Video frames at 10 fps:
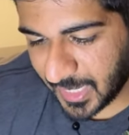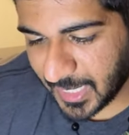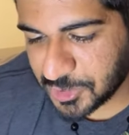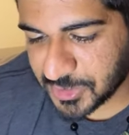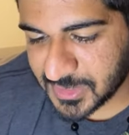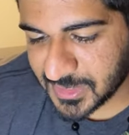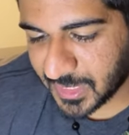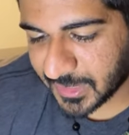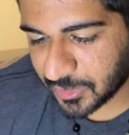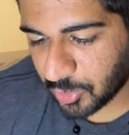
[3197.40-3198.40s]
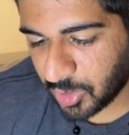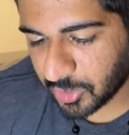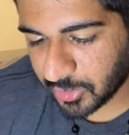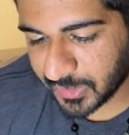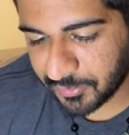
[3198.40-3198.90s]
HD said, I can no
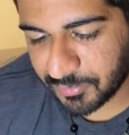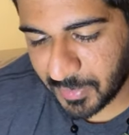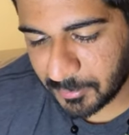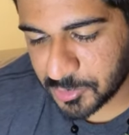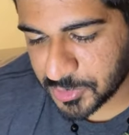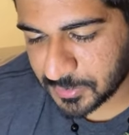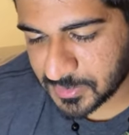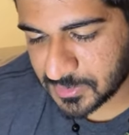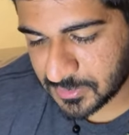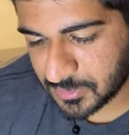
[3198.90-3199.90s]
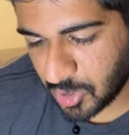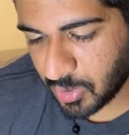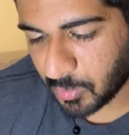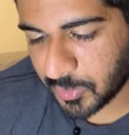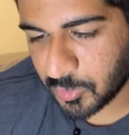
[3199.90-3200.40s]
longer gift memberships. Oh,
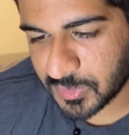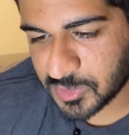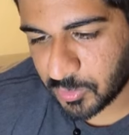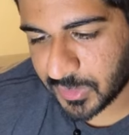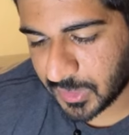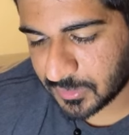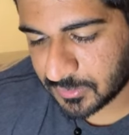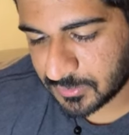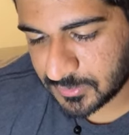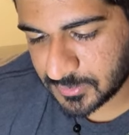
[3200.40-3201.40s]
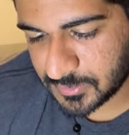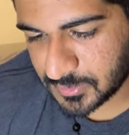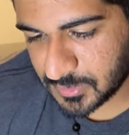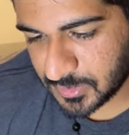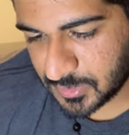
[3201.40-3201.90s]
I wonder what's going on.
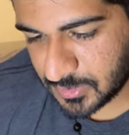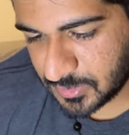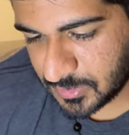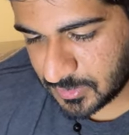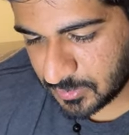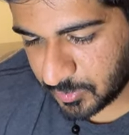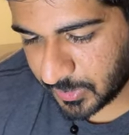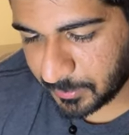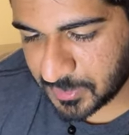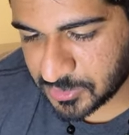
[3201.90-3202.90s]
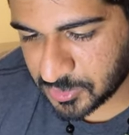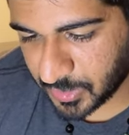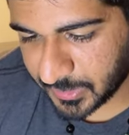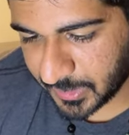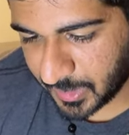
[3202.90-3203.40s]
Wait, let me
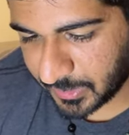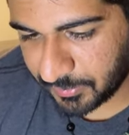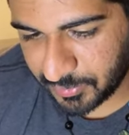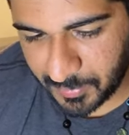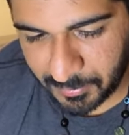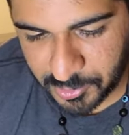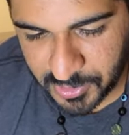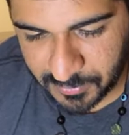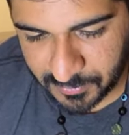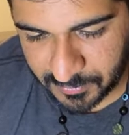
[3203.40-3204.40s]
try. Can I gift a membership?